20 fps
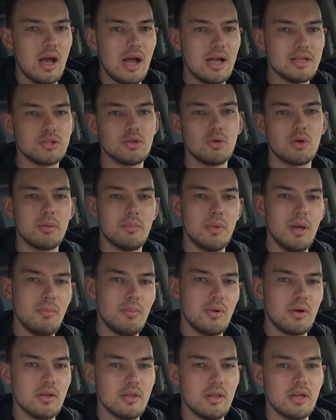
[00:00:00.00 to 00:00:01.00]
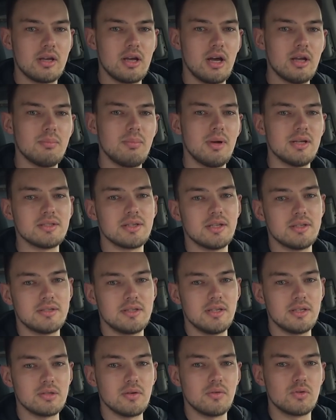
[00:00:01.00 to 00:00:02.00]
As you remember, the CAN bus
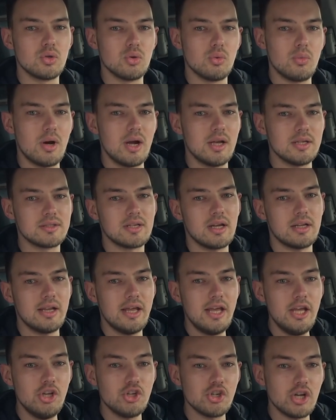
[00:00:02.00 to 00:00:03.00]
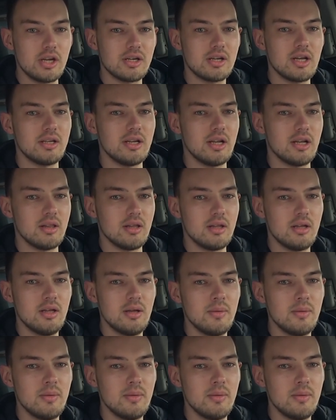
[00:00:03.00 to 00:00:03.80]
consists of two wires CAN-H and CAN-L.